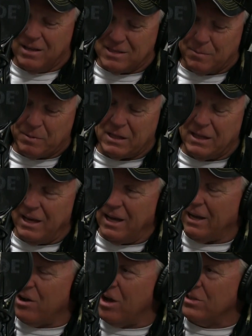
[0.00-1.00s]
typically,
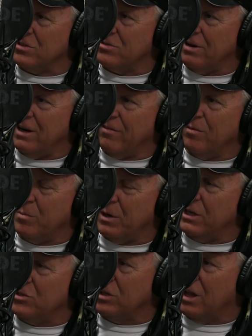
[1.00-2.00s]
I concentrate
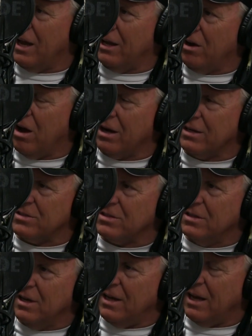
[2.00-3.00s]
everybody July and
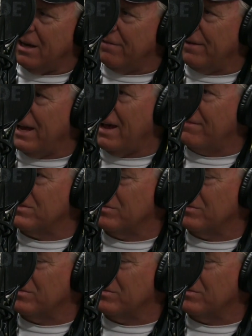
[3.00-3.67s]
August, and if I have